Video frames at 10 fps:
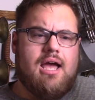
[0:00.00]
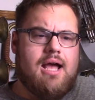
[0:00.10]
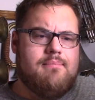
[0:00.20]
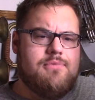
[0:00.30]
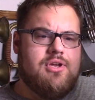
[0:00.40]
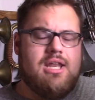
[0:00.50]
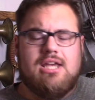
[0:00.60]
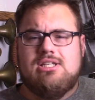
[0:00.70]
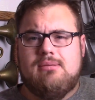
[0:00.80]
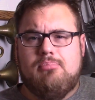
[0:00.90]
You can
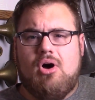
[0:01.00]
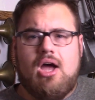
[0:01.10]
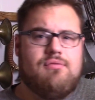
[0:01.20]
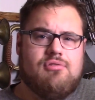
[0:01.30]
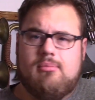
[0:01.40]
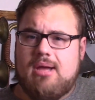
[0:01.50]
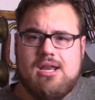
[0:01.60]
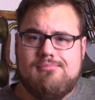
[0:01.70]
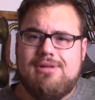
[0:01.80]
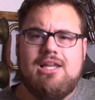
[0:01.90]
actually buy for
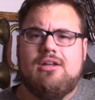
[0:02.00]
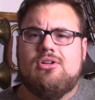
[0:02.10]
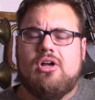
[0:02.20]
about $1 million